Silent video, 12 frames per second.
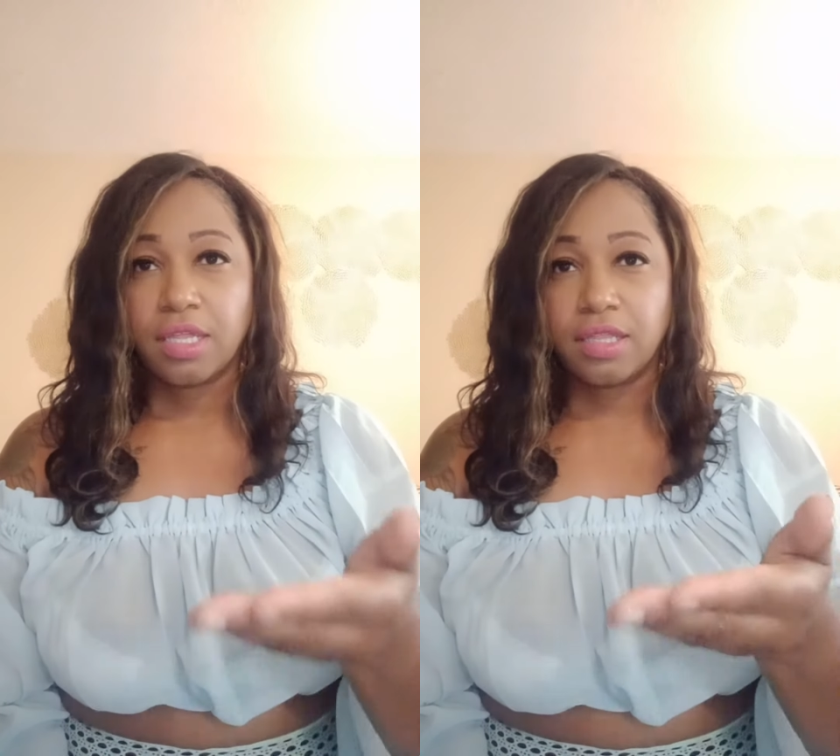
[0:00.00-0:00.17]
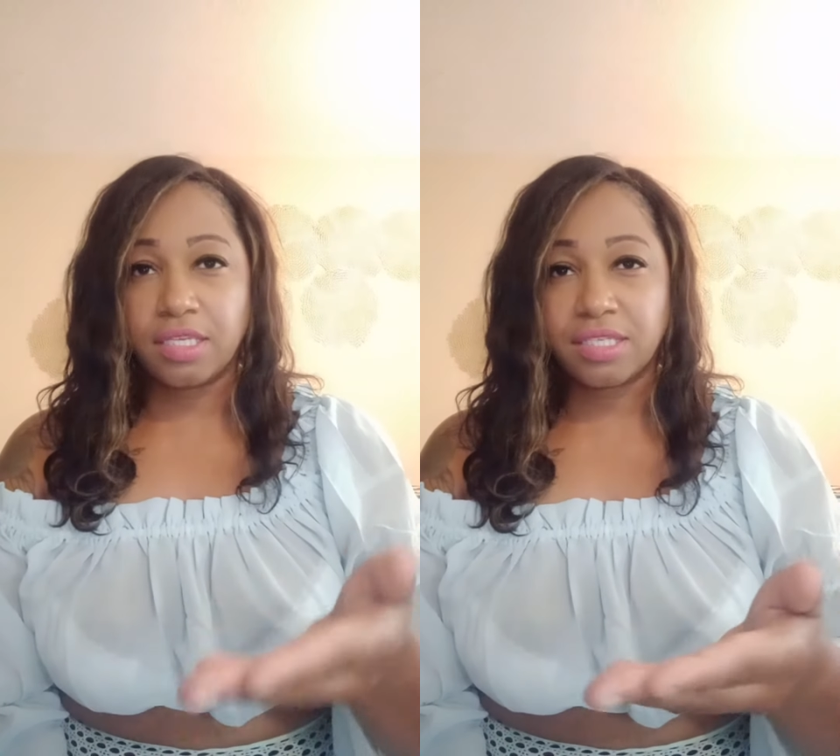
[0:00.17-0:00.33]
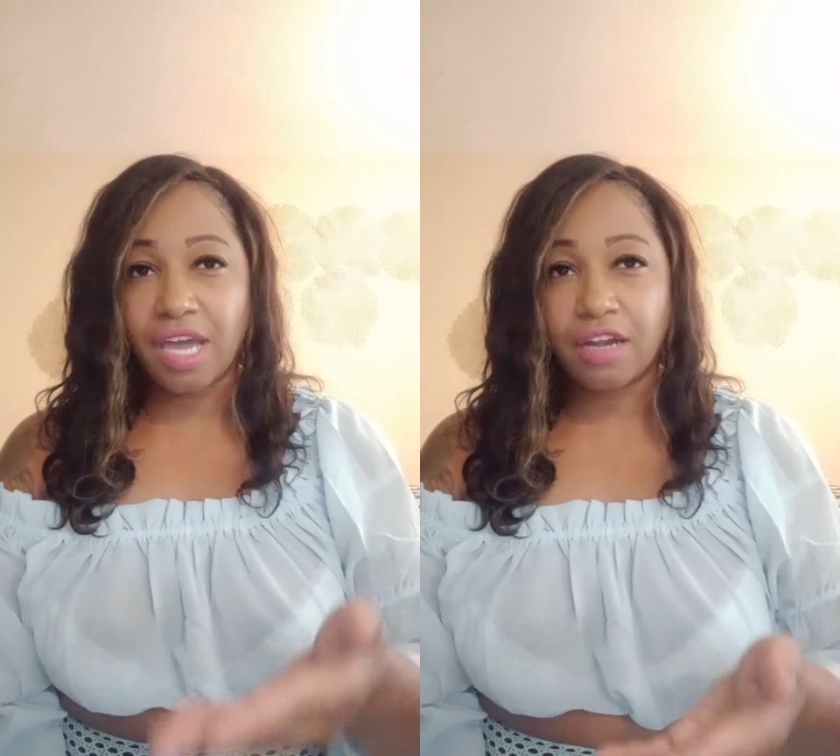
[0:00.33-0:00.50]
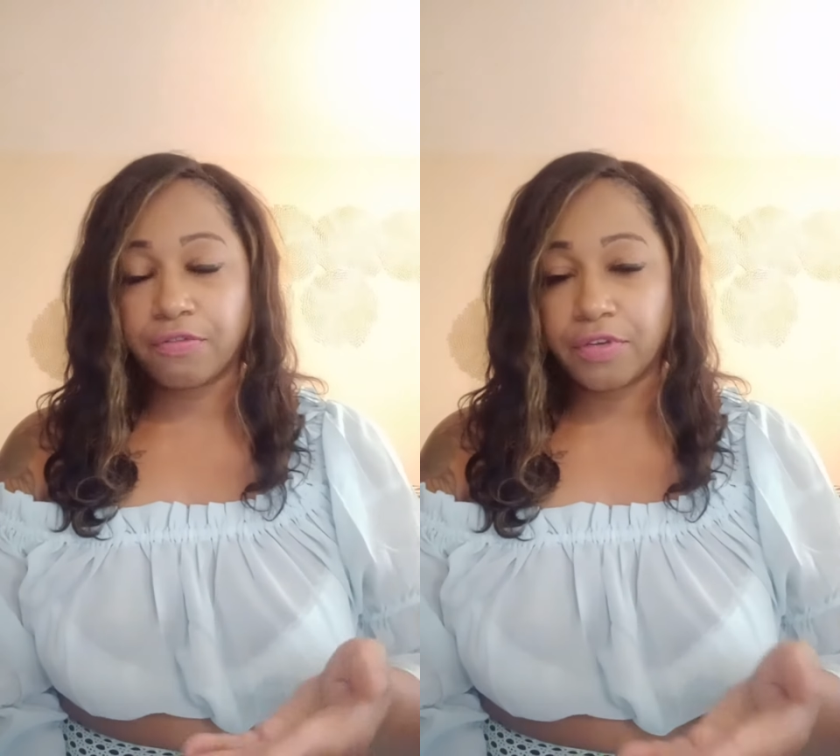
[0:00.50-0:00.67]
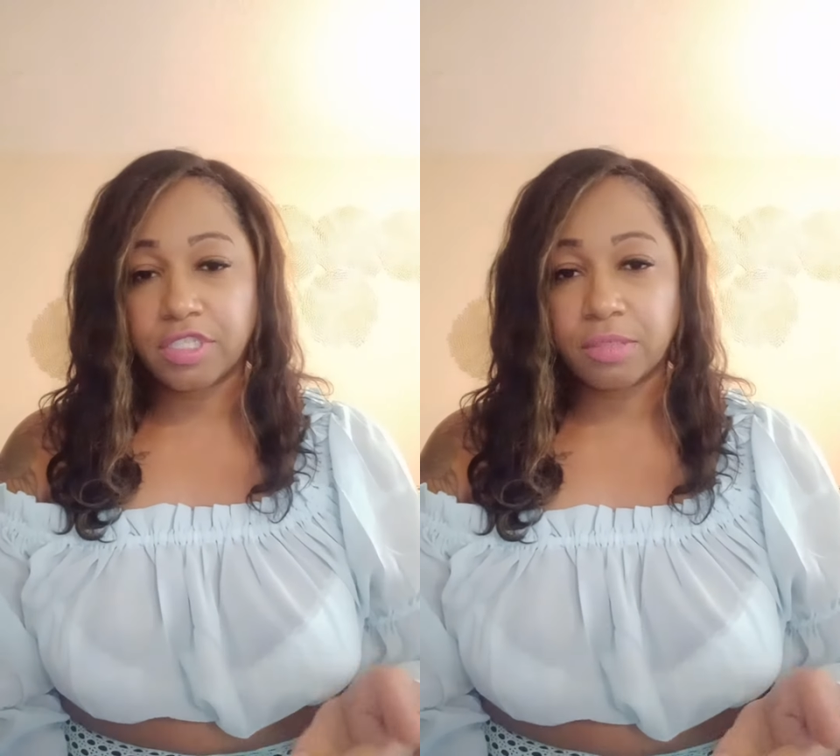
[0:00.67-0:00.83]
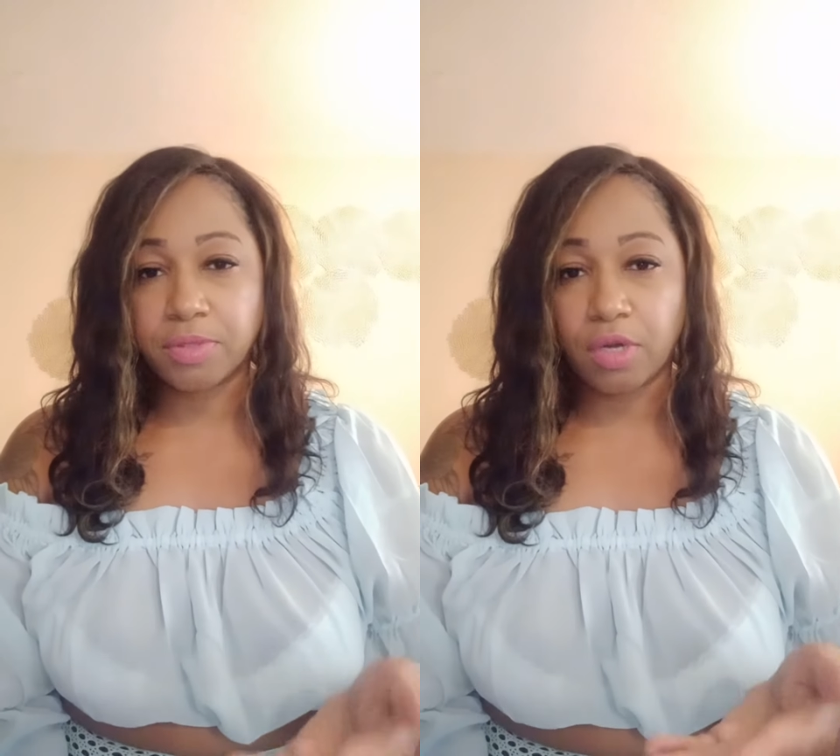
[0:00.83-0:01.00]
These kind of
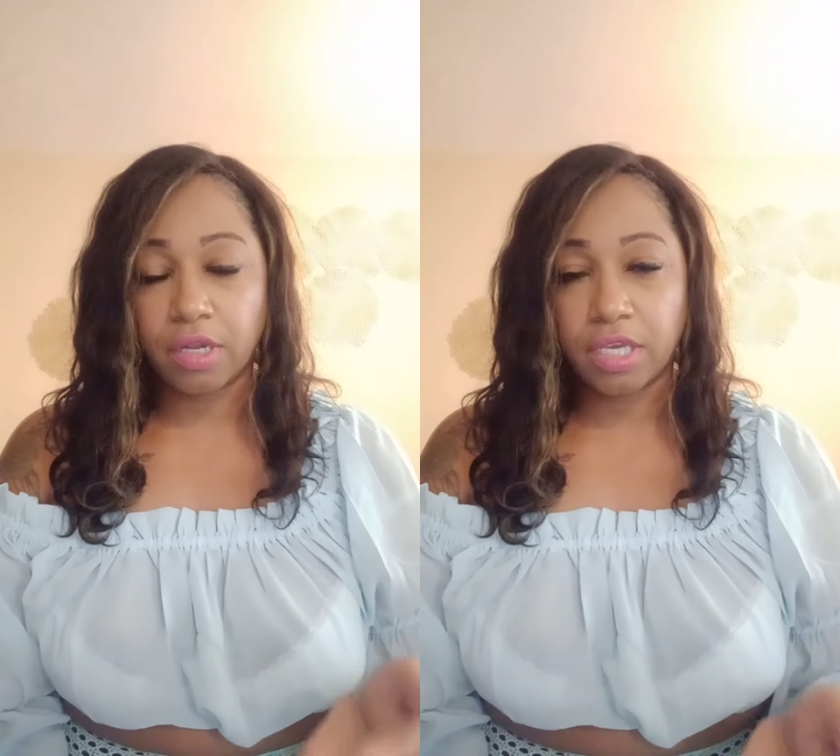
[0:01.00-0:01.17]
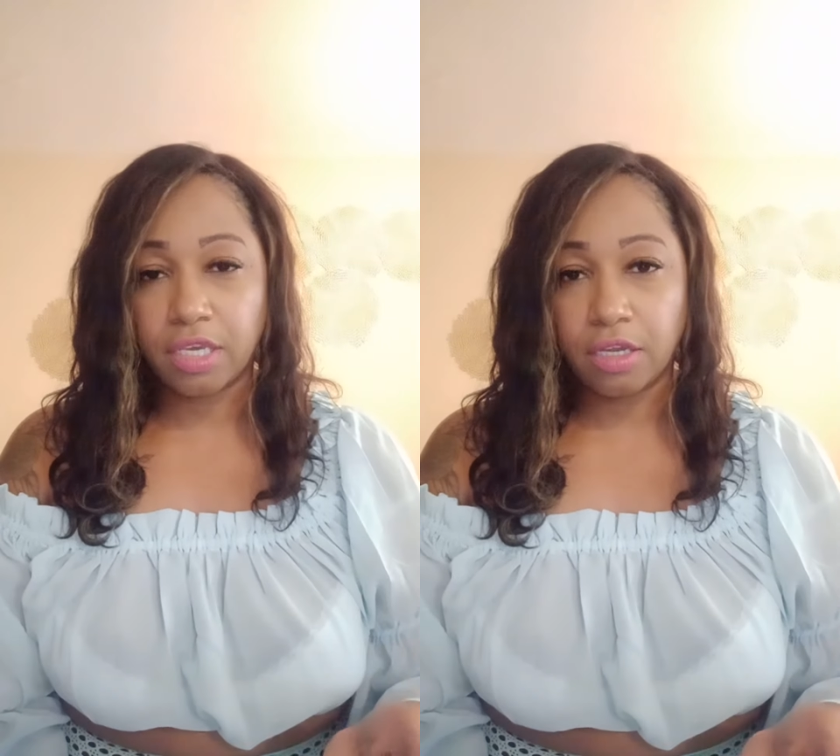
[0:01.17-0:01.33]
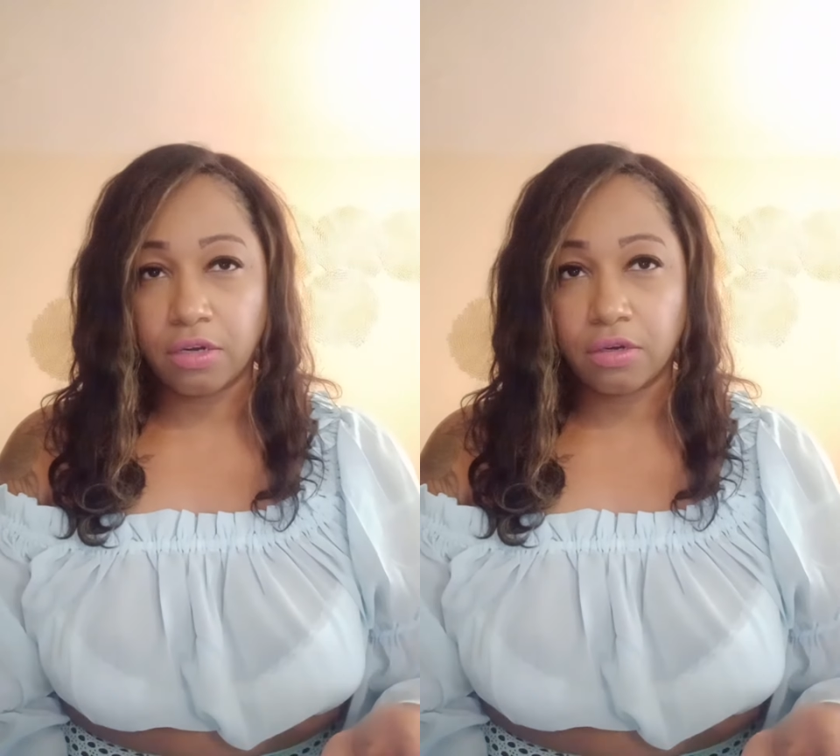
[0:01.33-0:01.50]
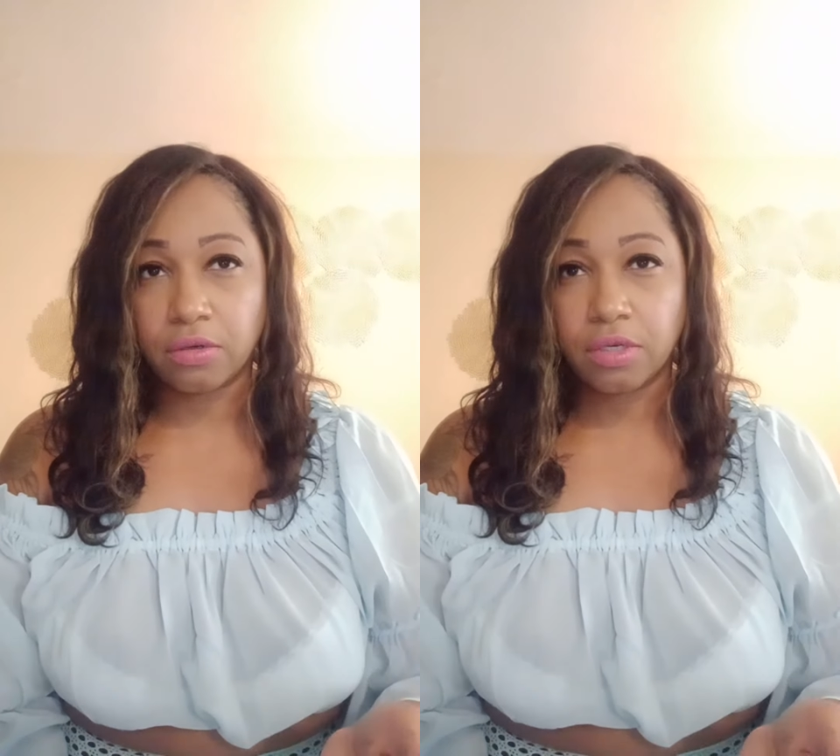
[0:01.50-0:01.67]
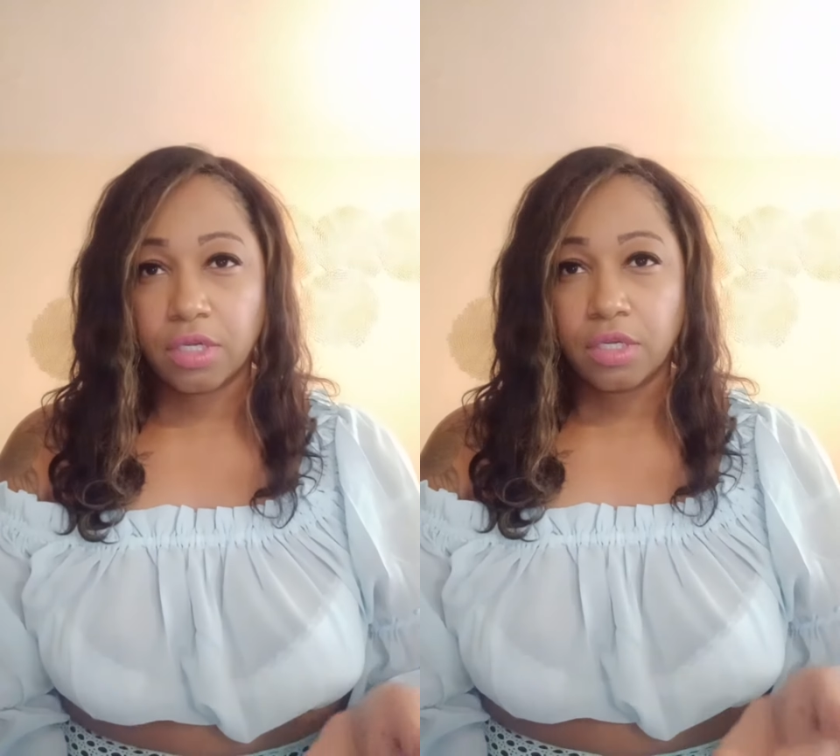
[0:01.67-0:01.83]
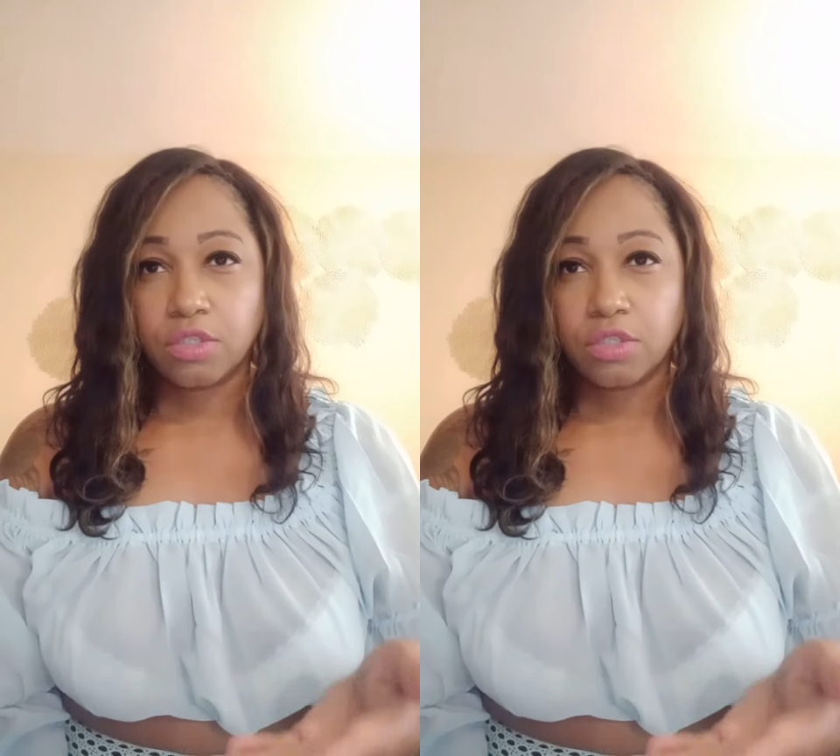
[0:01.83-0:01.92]
friendships are here